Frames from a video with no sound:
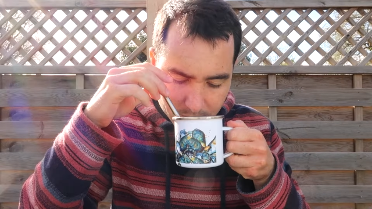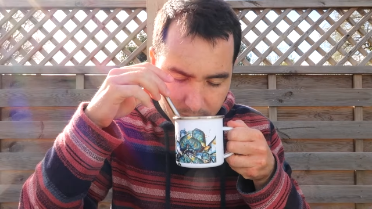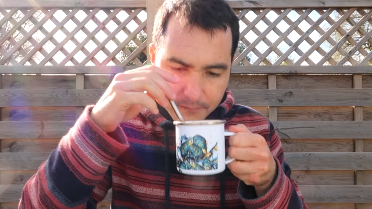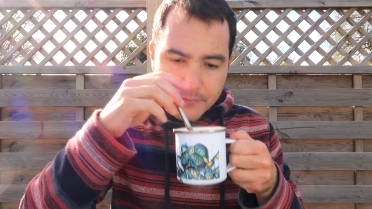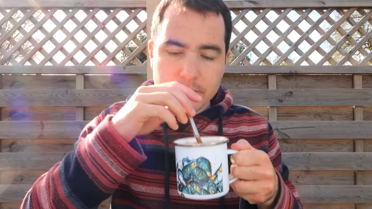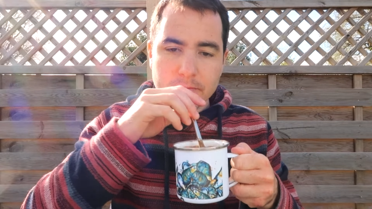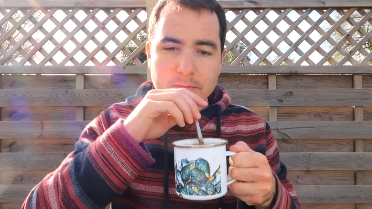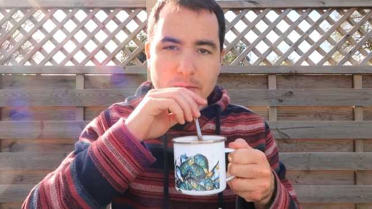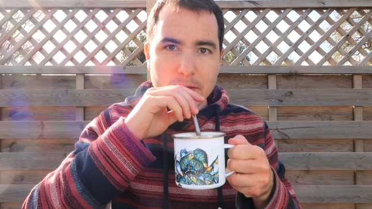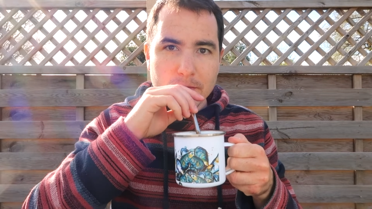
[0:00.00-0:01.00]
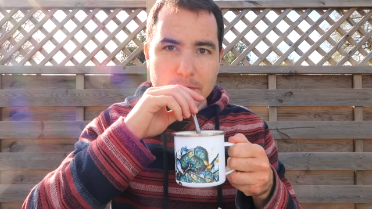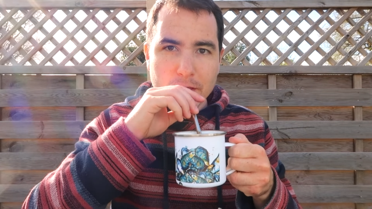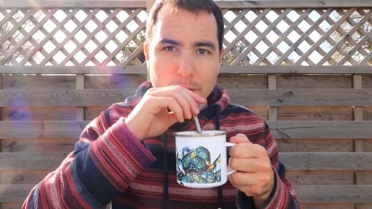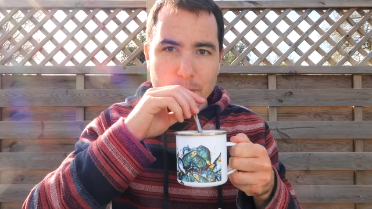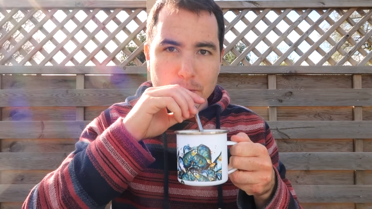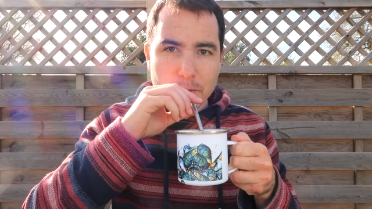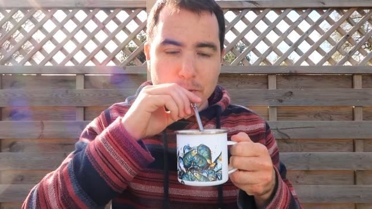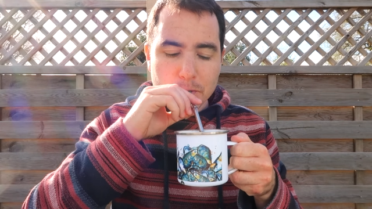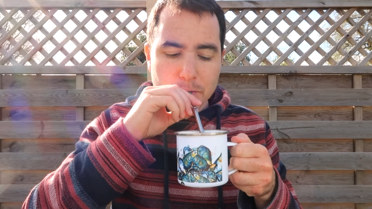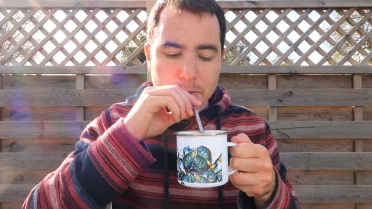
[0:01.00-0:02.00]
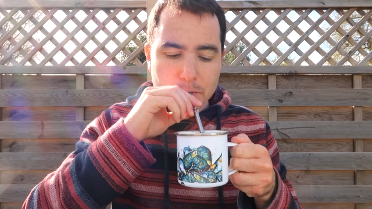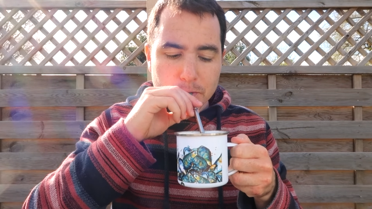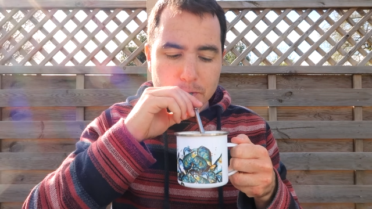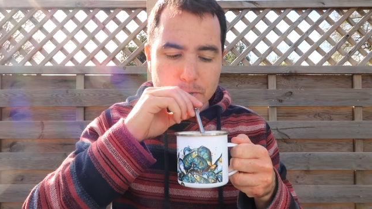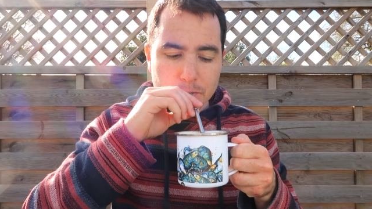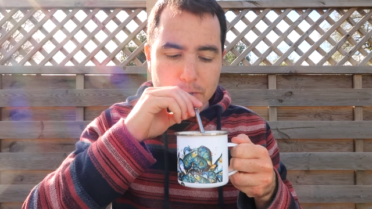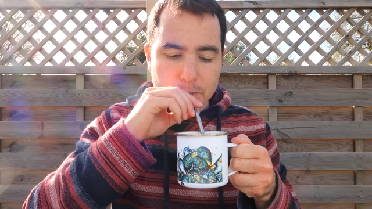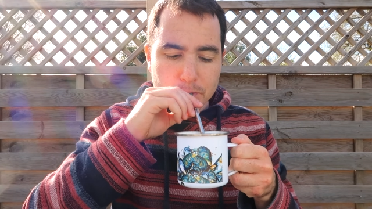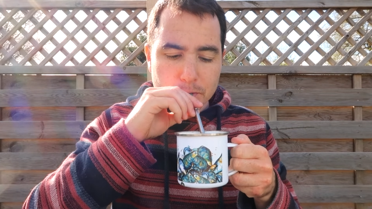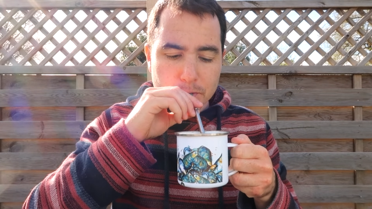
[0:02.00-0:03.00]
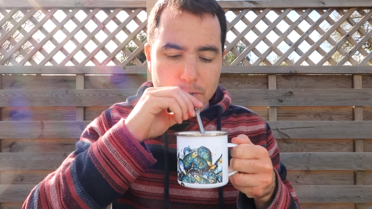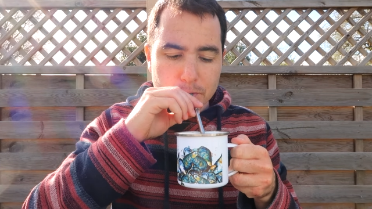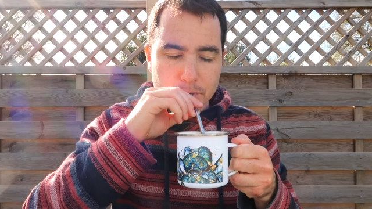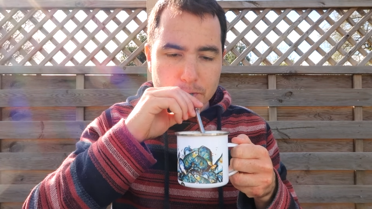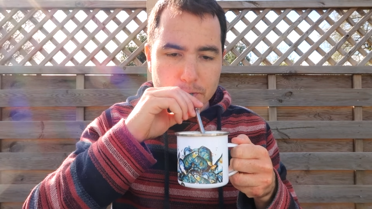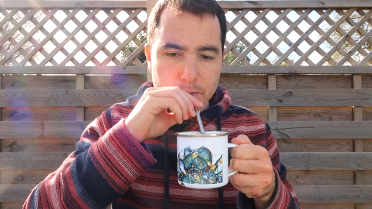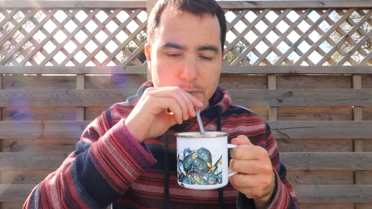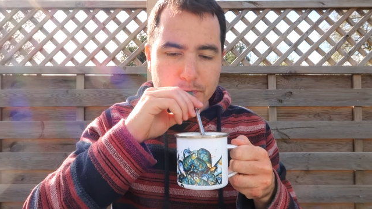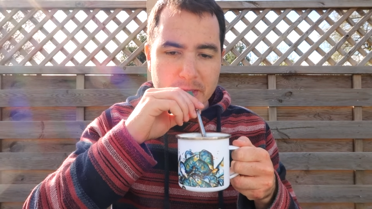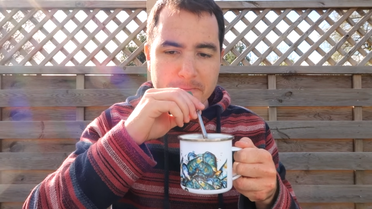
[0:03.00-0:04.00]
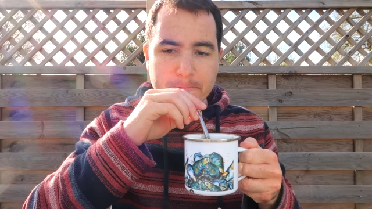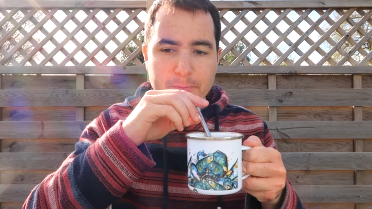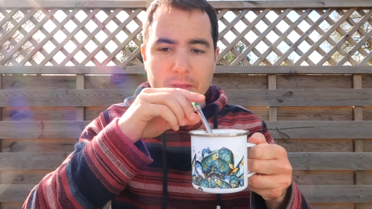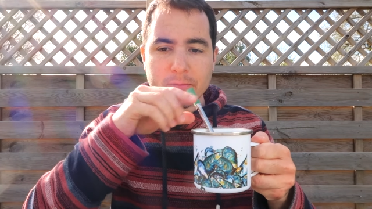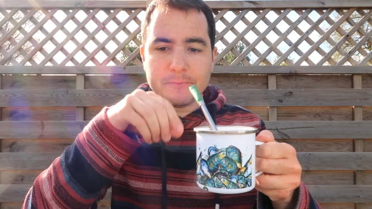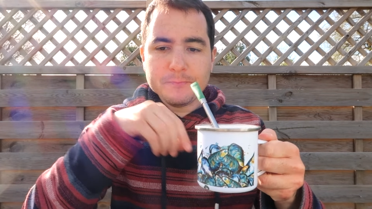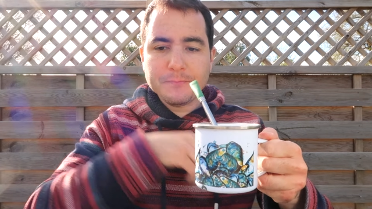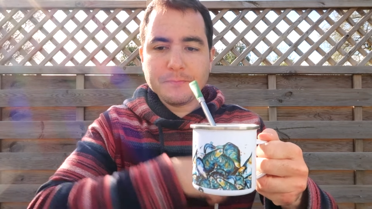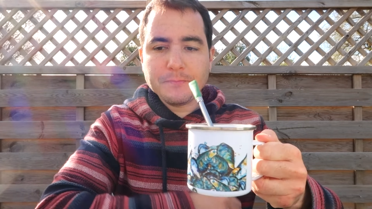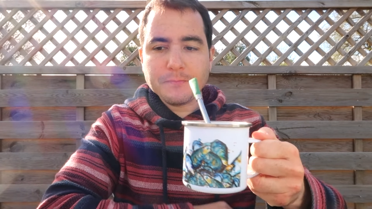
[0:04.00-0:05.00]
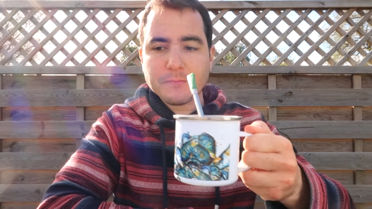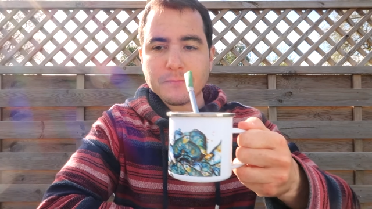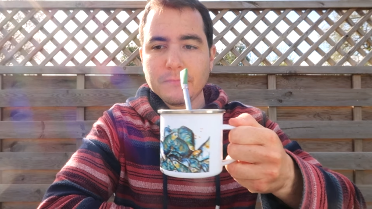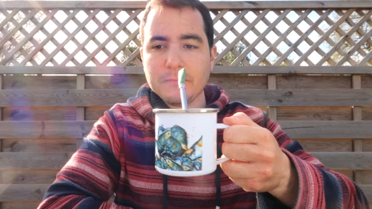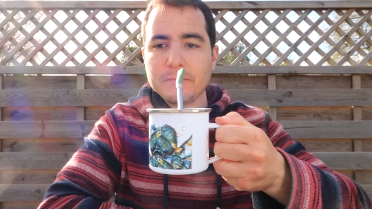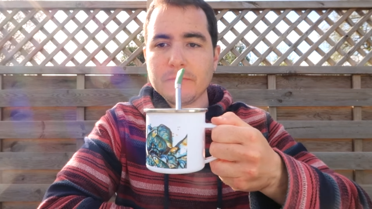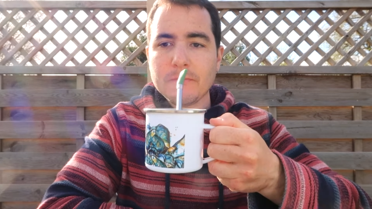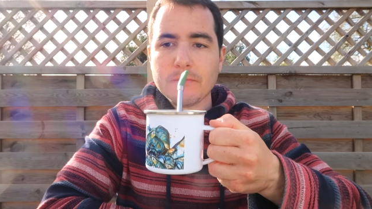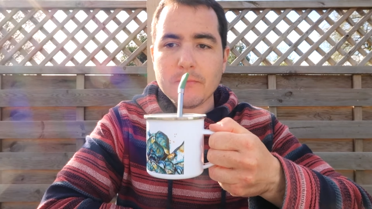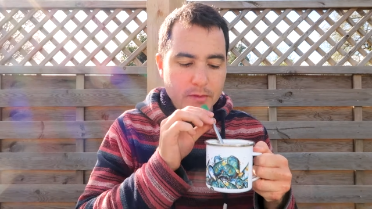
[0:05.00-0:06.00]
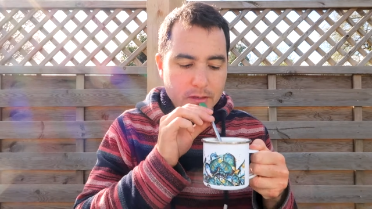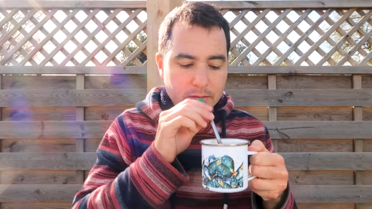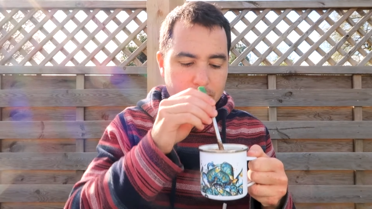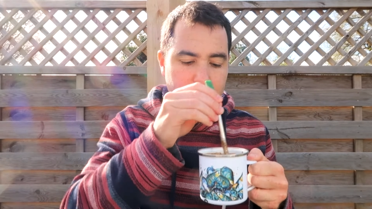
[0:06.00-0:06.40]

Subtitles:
(silence)